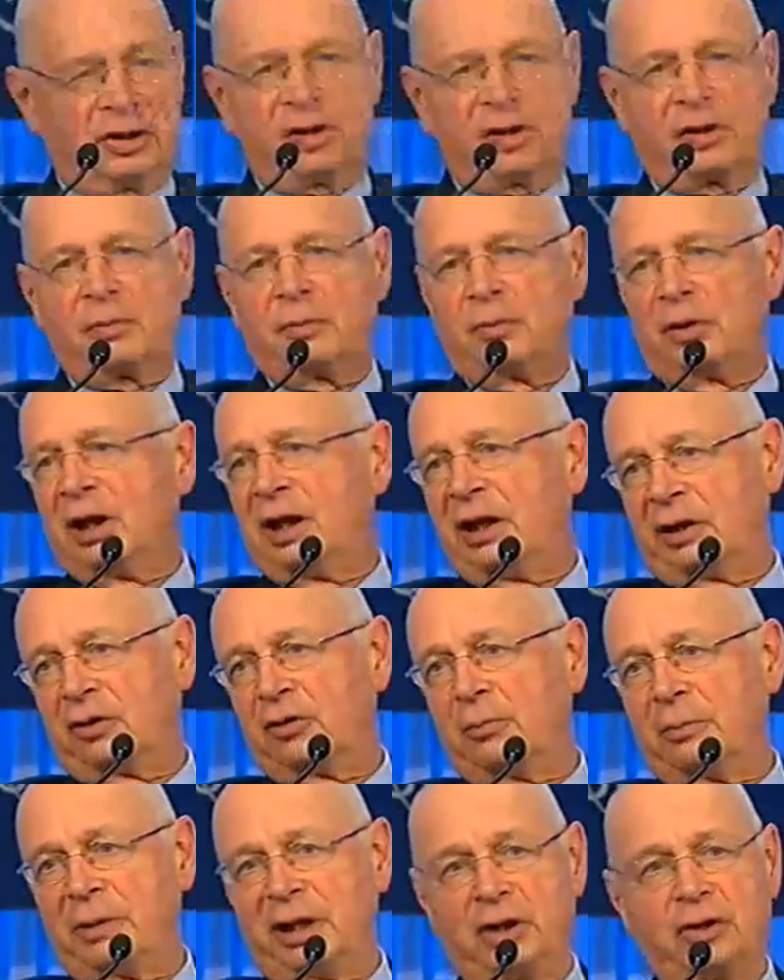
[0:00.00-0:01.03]
just would like
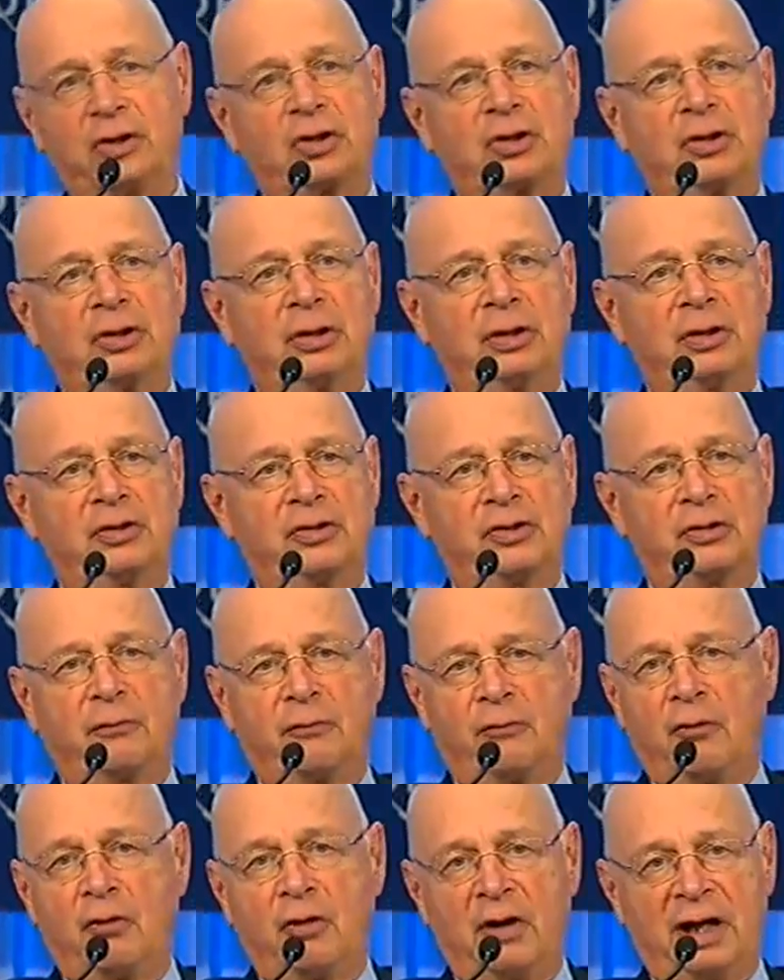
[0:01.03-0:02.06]
to mention the
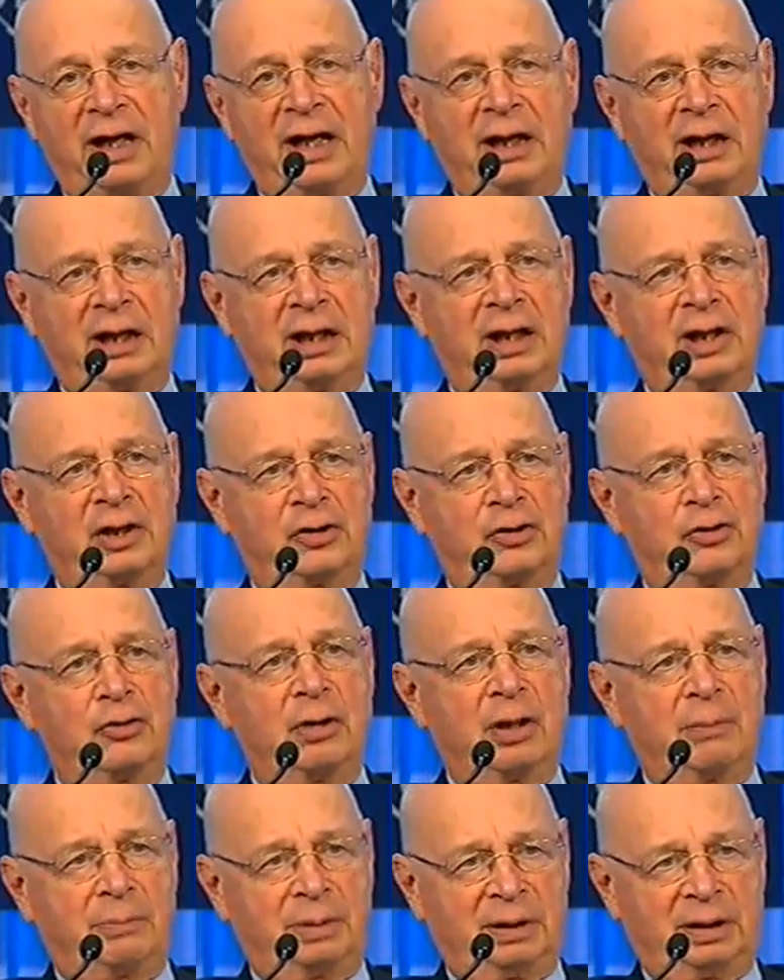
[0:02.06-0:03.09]
4 areas
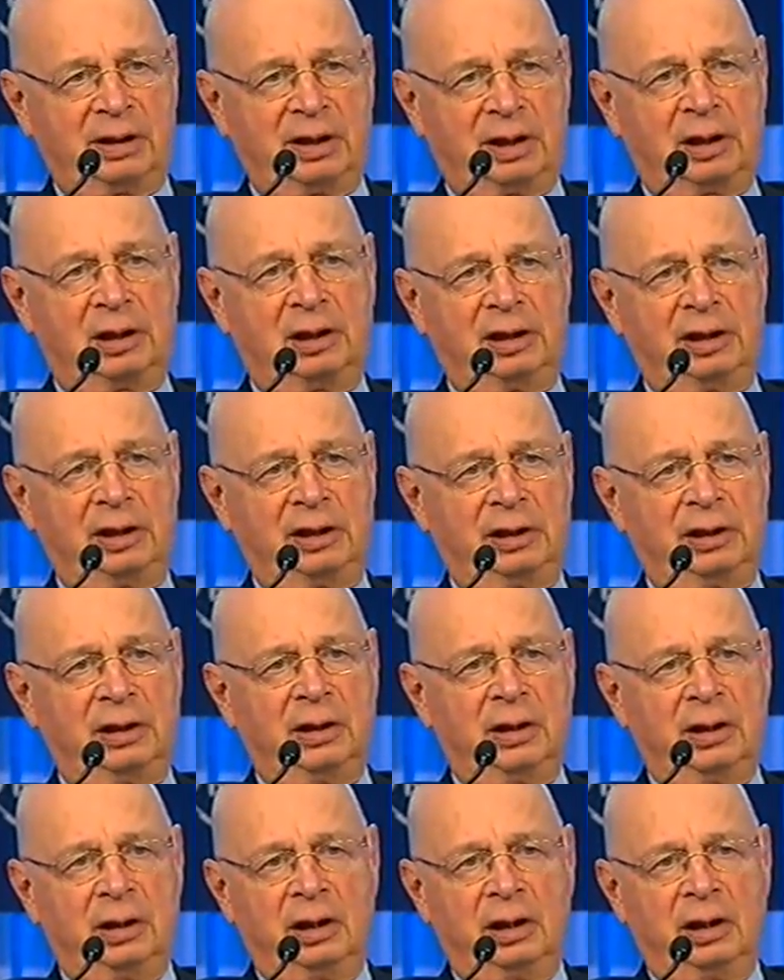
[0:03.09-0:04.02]
you are particularly